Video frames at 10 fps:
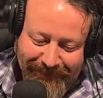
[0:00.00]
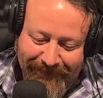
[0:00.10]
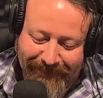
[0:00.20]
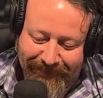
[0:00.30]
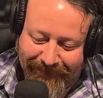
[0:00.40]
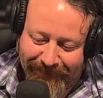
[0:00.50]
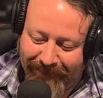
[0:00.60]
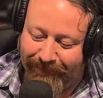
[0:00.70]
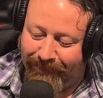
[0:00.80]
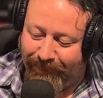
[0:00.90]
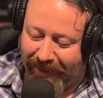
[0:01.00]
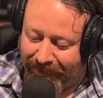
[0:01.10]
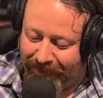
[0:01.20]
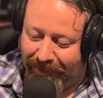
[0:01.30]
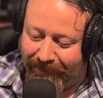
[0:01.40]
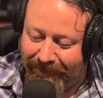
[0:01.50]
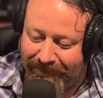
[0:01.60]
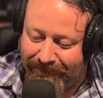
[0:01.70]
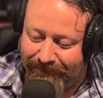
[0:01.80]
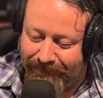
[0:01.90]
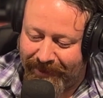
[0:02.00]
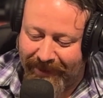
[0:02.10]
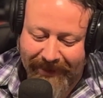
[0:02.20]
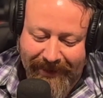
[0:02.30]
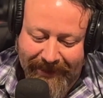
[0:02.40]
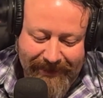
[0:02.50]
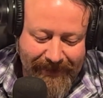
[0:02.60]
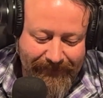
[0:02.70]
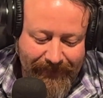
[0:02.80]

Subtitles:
I'm very proud to always be digging that stuff